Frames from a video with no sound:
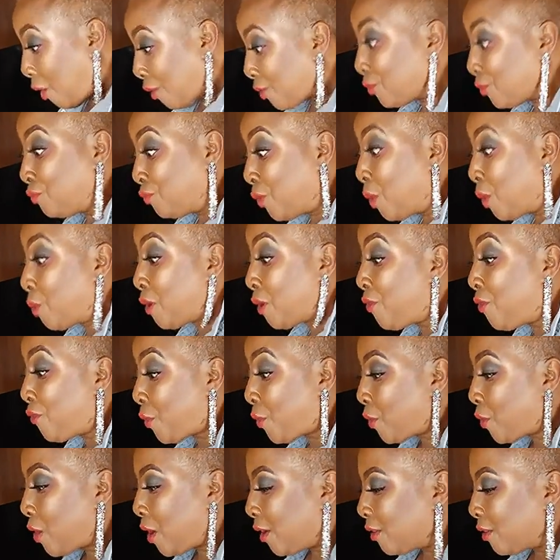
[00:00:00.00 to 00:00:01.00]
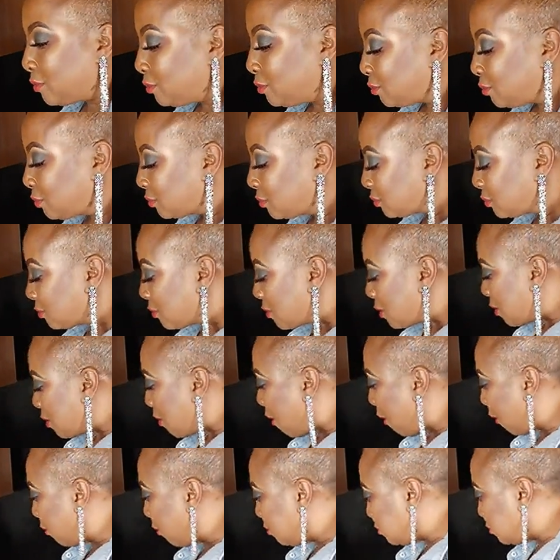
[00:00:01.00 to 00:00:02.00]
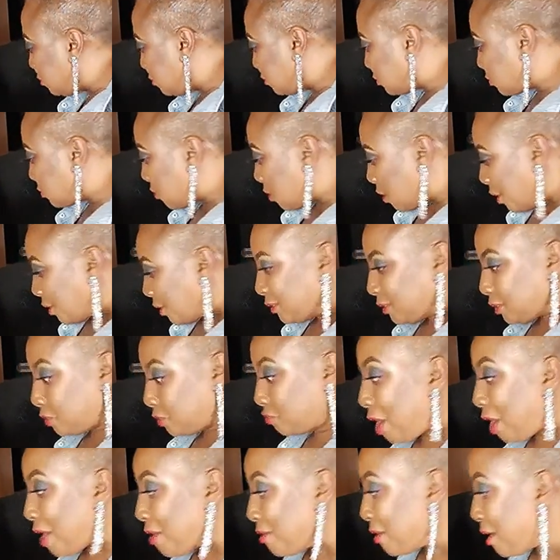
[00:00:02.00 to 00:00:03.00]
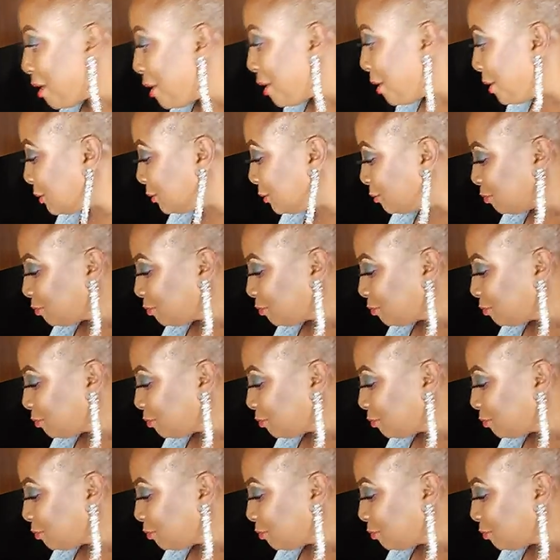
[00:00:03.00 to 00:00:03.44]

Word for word: For real, for real. Just right now.